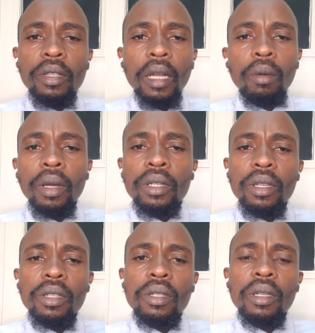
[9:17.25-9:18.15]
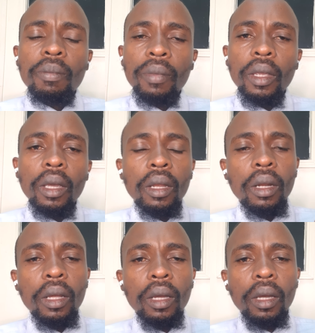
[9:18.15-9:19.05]
are quite easy and
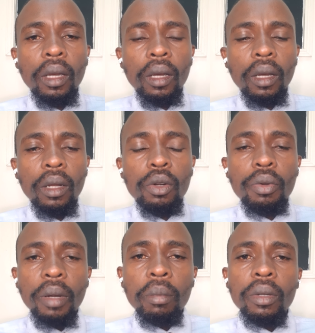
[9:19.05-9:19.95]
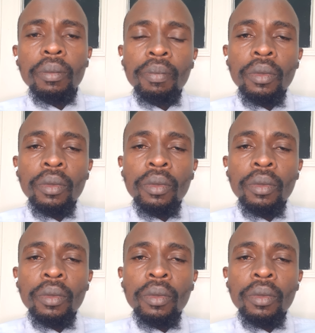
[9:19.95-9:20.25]
doable.